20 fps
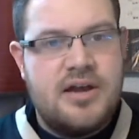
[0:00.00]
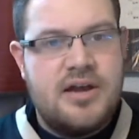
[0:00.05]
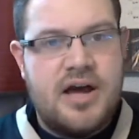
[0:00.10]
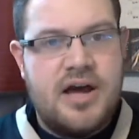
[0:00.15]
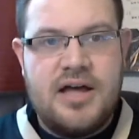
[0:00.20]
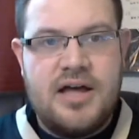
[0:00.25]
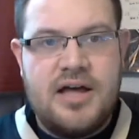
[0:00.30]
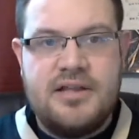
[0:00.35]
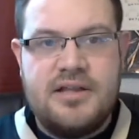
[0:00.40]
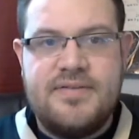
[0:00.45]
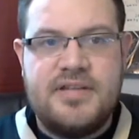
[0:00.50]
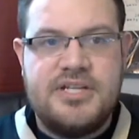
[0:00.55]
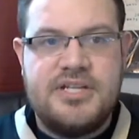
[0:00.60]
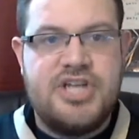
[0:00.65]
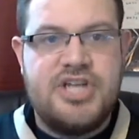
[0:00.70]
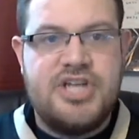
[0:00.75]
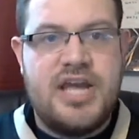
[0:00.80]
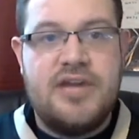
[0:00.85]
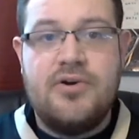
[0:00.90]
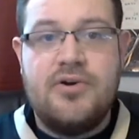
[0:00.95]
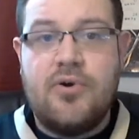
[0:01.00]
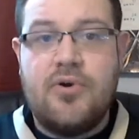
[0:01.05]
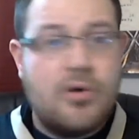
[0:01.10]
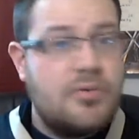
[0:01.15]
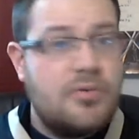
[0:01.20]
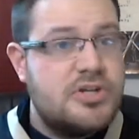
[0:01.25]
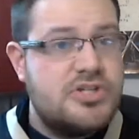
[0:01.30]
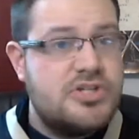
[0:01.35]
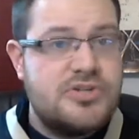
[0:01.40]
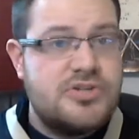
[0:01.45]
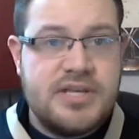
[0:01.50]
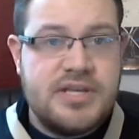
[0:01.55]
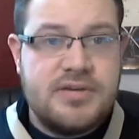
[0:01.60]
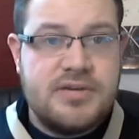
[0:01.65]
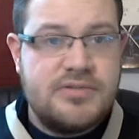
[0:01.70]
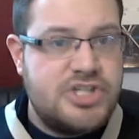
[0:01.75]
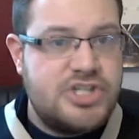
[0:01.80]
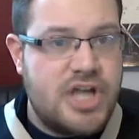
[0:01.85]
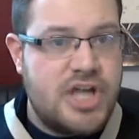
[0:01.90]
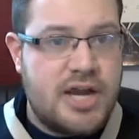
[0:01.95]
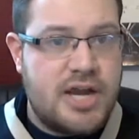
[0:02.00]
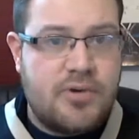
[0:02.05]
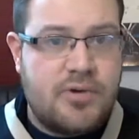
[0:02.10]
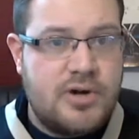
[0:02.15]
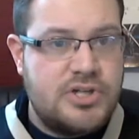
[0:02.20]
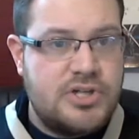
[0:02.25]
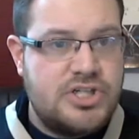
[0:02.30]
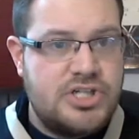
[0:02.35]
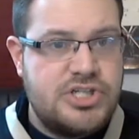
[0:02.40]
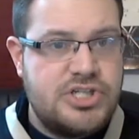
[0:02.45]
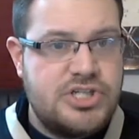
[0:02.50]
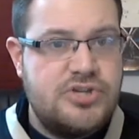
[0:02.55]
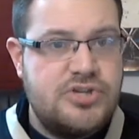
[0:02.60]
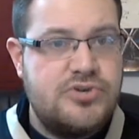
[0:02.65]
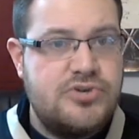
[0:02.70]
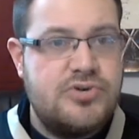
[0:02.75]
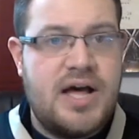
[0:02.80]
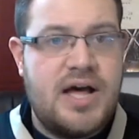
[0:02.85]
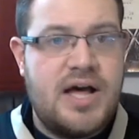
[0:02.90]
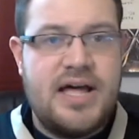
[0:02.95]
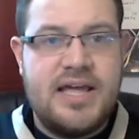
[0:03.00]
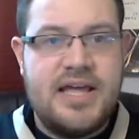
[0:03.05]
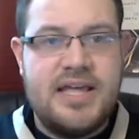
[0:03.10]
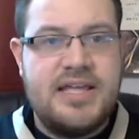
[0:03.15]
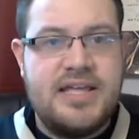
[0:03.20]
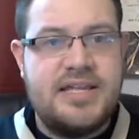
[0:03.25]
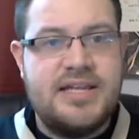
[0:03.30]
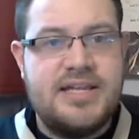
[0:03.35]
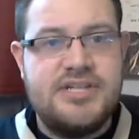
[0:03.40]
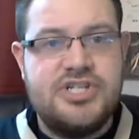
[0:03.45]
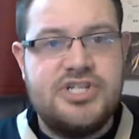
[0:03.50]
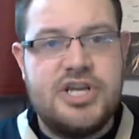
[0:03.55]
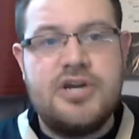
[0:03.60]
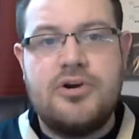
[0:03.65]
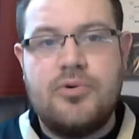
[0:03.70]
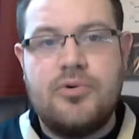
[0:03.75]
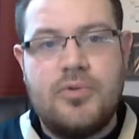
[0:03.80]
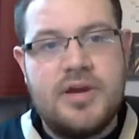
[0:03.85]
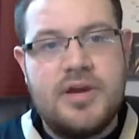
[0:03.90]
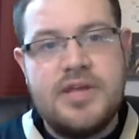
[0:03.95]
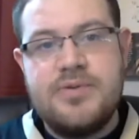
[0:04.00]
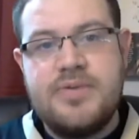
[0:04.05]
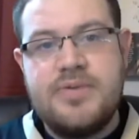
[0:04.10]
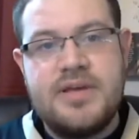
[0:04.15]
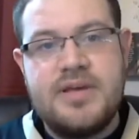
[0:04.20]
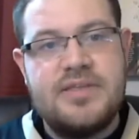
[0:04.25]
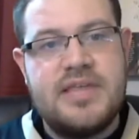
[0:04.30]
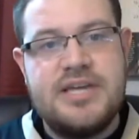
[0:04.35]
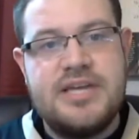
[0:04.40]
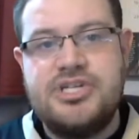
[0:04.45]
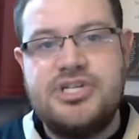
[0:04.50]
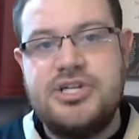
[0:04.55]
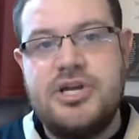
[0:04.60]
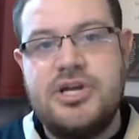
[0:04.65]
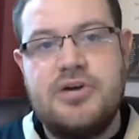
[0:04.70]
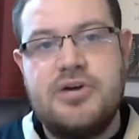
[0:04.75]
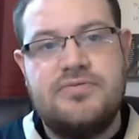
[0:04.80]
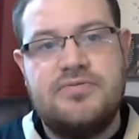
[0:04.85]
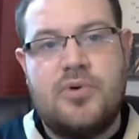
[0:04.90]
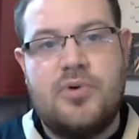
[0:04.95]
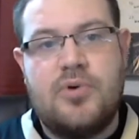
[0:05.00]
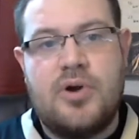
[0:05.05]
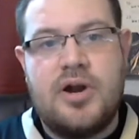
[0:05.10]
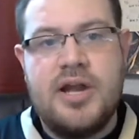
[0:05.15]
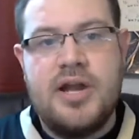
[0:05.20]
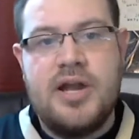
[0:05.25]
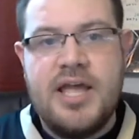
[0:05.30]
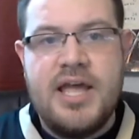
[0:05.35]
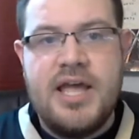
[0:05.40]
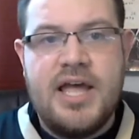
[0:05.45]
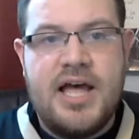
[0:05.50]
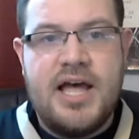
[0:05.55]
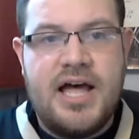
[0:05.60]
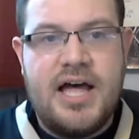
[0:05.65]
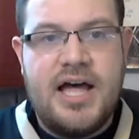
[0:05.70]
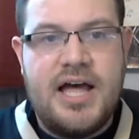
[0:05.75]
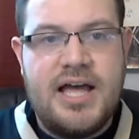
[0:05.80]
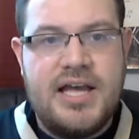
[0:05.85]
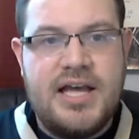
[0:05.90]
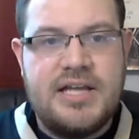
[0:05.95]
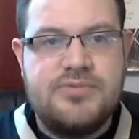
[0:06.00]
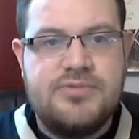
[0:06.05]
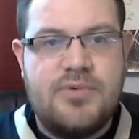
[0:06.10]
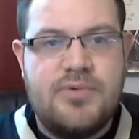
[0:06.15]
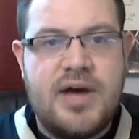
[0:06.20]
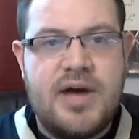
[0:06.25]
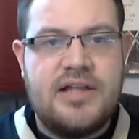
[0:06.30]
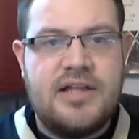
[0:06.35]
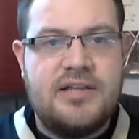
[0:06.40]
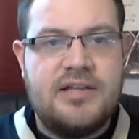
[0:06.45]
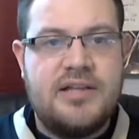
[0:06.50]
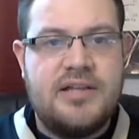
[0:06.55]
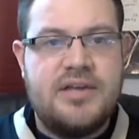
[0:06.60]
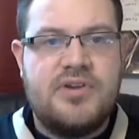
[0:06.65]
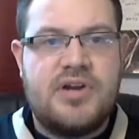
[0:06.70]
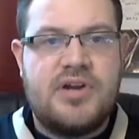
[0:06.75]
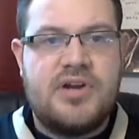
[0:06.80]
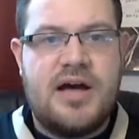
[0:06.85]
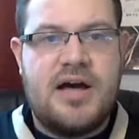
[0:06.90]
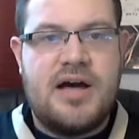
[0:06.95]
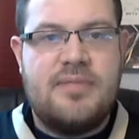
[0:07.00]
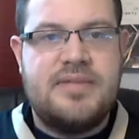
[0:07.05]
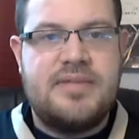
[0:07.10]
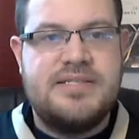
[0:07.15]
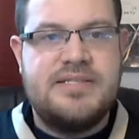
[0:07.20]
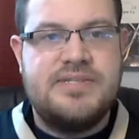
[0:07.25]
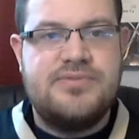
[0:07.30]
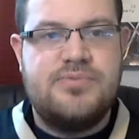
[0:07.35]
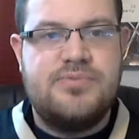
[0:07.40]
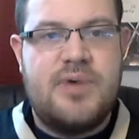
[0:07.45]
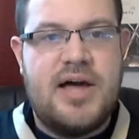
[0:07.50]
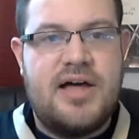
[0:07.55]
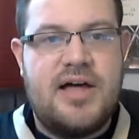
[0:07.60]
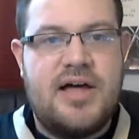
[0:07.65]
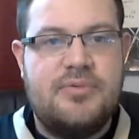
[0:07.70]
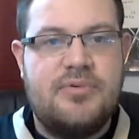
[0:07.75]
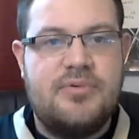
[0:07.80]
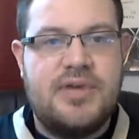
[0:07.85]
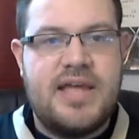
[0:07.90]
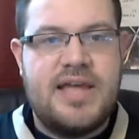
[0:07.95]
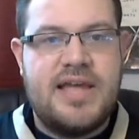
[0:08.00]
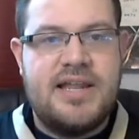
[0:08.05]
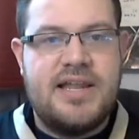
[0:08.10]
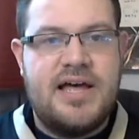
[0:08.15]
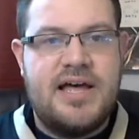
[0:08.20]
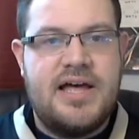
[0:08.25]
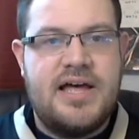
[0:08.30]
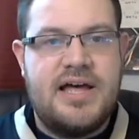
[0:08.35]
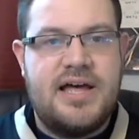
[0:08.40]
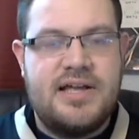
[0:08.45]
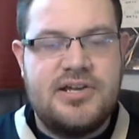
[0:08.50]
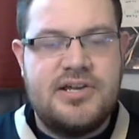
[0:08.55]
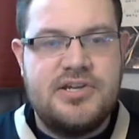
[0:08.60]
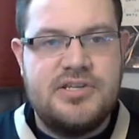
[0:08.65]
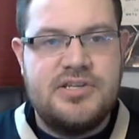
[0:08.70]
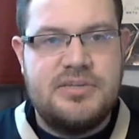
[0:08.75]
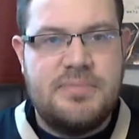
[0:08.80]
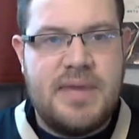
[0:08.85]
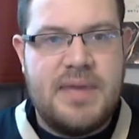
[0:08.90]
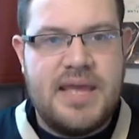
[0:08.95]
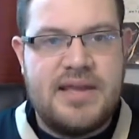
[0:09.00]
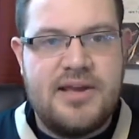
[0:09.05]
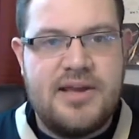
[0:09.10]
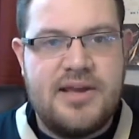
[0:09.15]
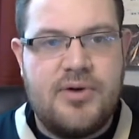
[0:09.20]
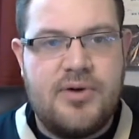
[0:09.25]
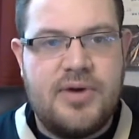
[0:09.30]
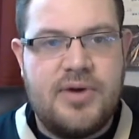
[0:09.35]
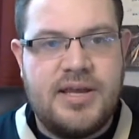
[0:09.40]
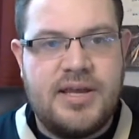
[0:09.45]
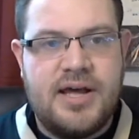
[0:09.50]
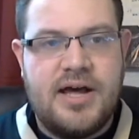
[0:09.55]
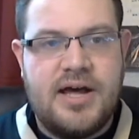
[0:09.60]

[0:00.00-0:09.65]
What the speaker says: Leave on the channel, or what you think the Jaguars should do in general. What do you think they should go for as well? Leave your comments as well, and we'll get a good debate going.